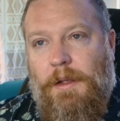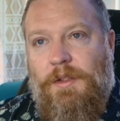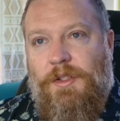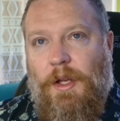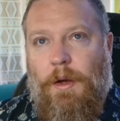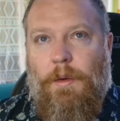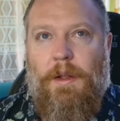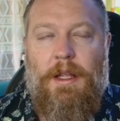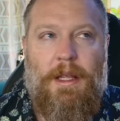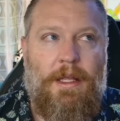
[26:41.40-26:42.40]

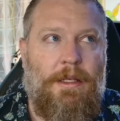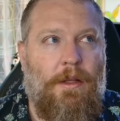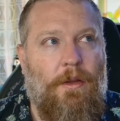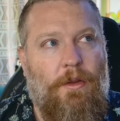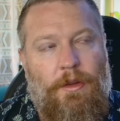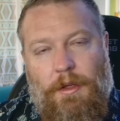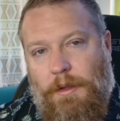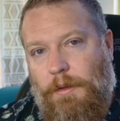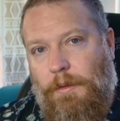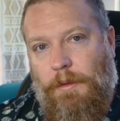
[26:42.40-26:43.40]
So in
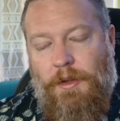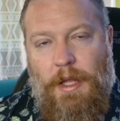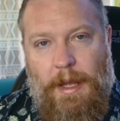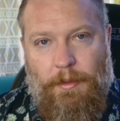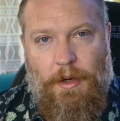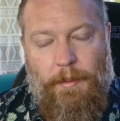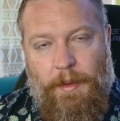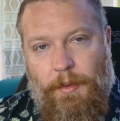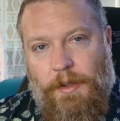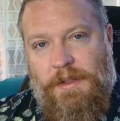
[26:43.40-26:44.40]
the
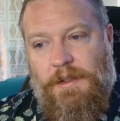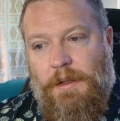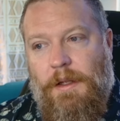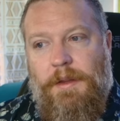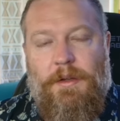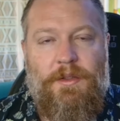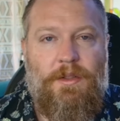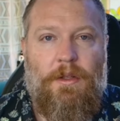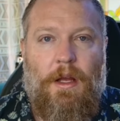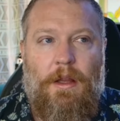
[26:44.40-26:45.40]
Abercrombie books,
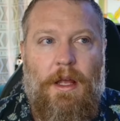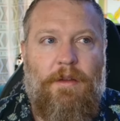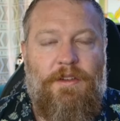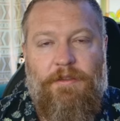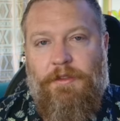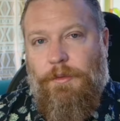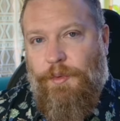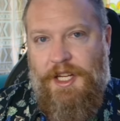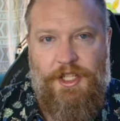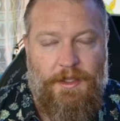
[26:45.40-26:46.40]
there's a lot of different
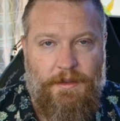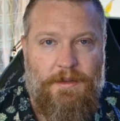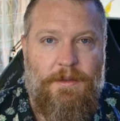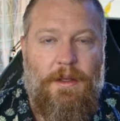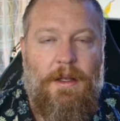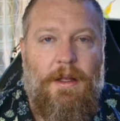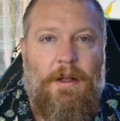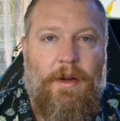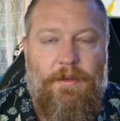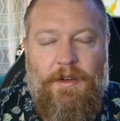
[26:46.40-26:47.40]
regions,
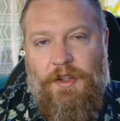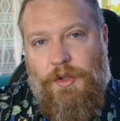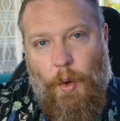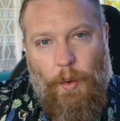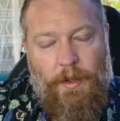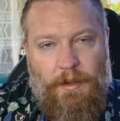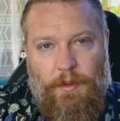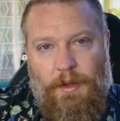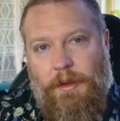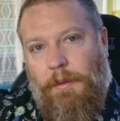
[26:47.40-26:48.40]
right? You've got the North
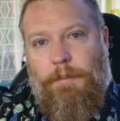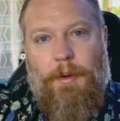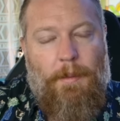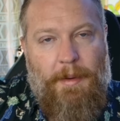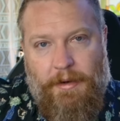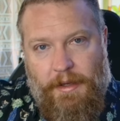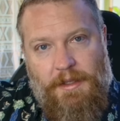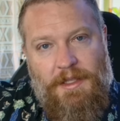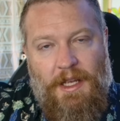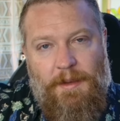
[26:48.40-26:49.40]
with all the
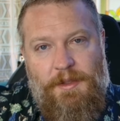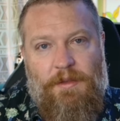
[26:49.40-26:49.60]
barbarian types.